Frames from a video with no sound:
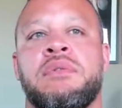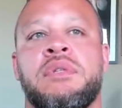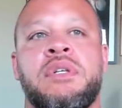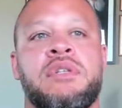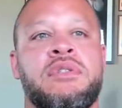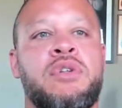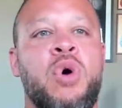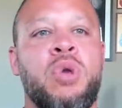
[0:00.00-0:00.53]

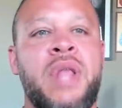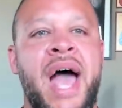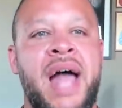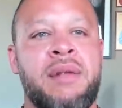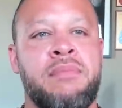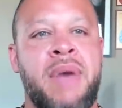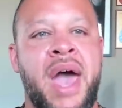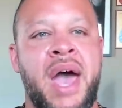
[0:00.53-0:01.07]
There's no
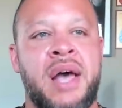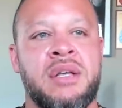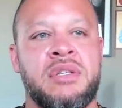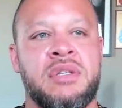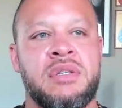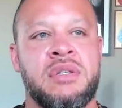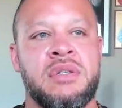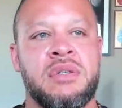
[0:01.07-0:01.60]
Latin
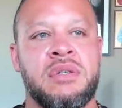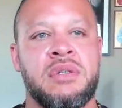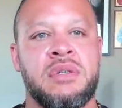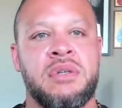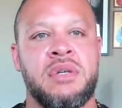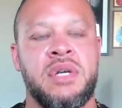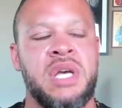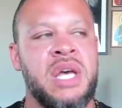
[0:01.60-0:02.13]
Mass.
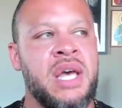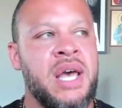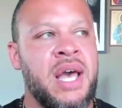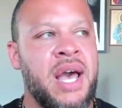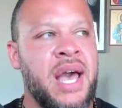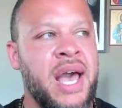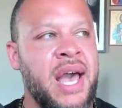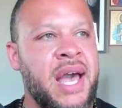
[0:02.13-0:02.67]

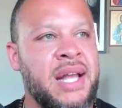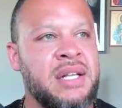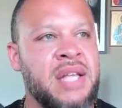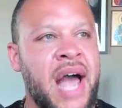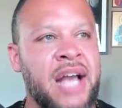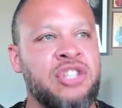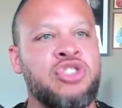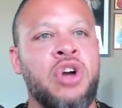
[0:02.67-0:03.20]
And
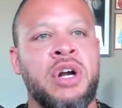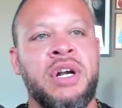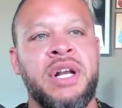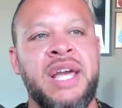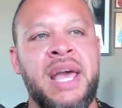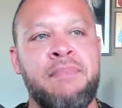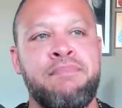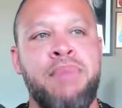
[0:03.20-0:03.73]
I started to
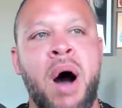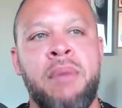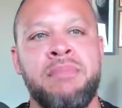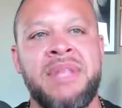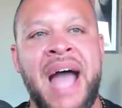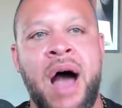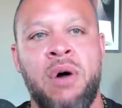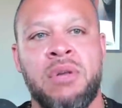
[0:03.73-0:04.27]
get
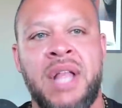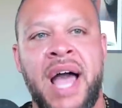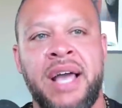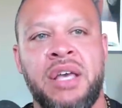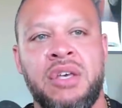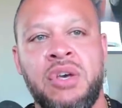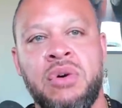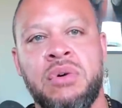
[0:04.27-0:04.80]
bummed out
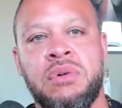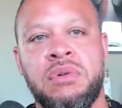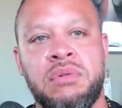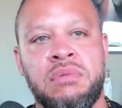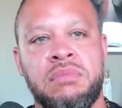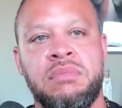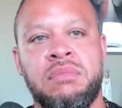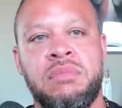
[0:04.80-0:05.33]
like you.
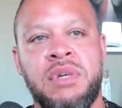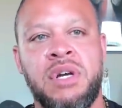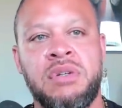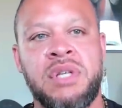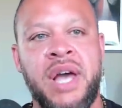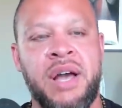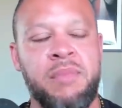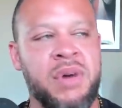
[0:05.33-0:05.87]
And I was
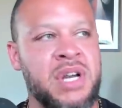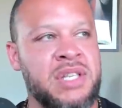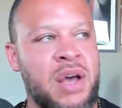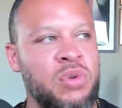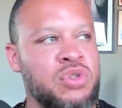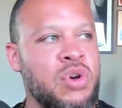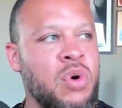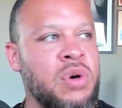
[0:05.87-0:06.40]
like, because I
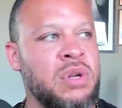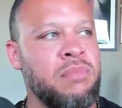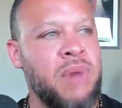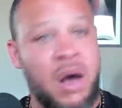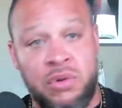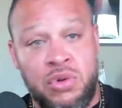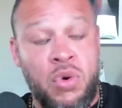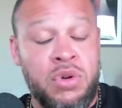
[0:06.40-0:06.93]
was going to,
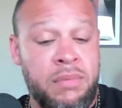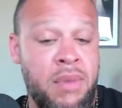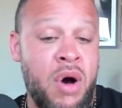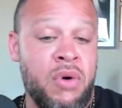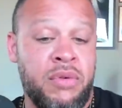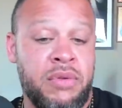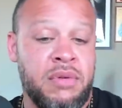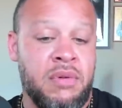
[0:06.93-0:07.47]
I was going to
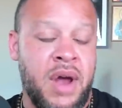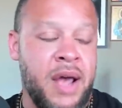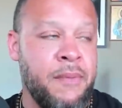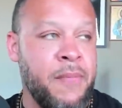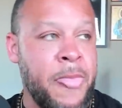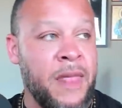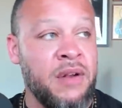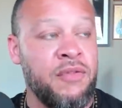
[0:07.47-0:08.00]
both, right?
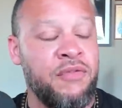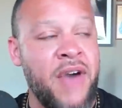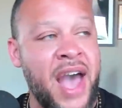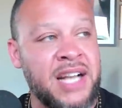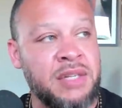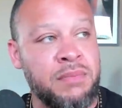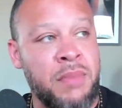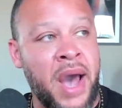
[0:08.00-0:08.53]
And in
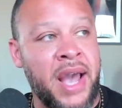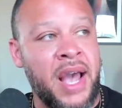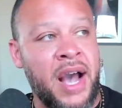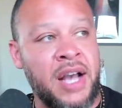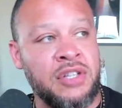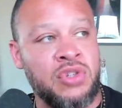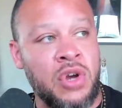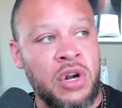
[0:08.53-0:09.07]
fact, my,
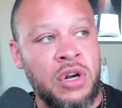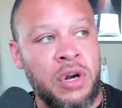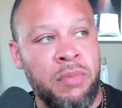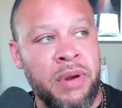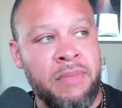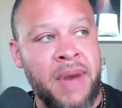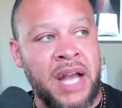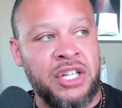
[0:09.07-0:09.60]
I started to
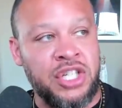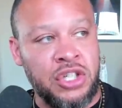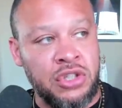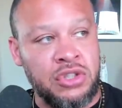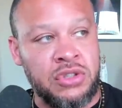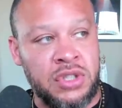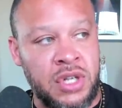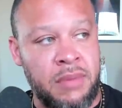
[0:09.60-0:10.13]
bring my
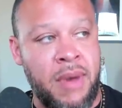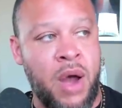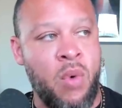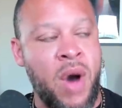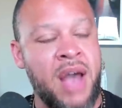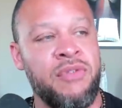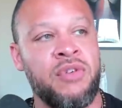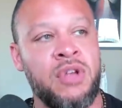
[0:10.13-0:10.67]
children and my
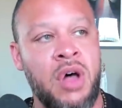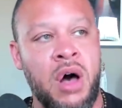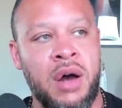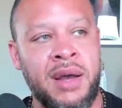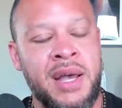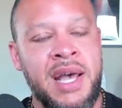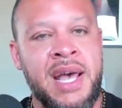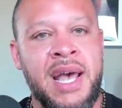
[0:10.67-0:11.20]
wife
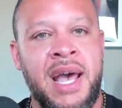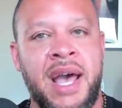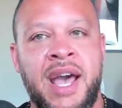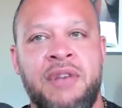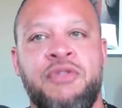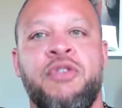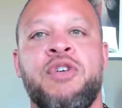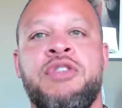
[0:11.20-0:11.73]
along,
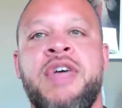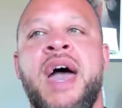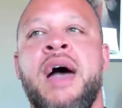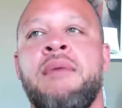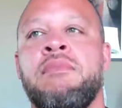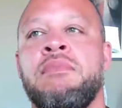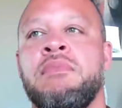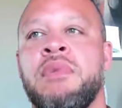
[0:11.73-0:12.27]
and for
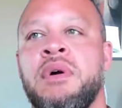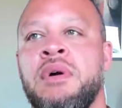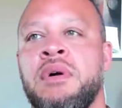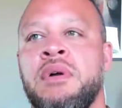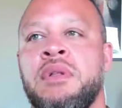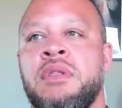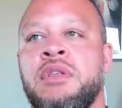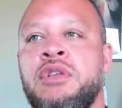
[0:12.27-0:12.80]
them,
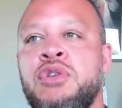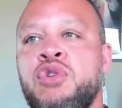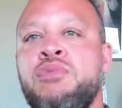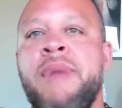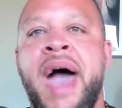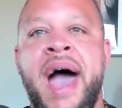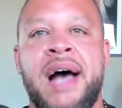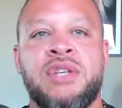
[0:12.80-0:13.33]
the new
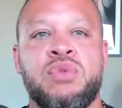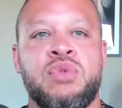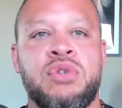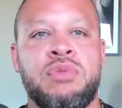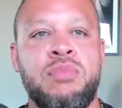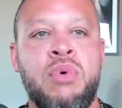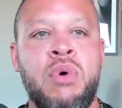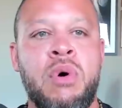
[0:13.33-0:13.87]
Mass
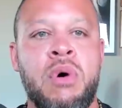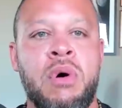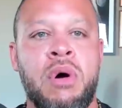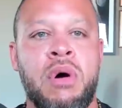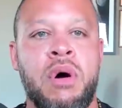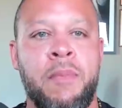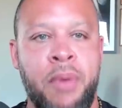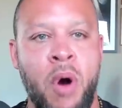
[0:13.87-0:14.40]
was
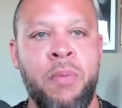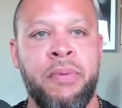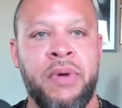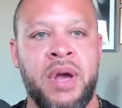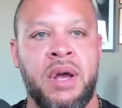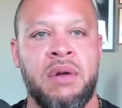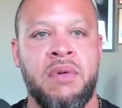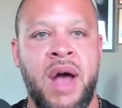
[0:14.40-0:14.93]
more
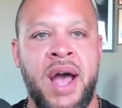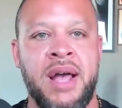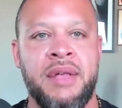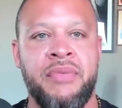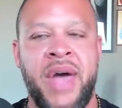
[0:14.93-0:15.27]
appropriate, right?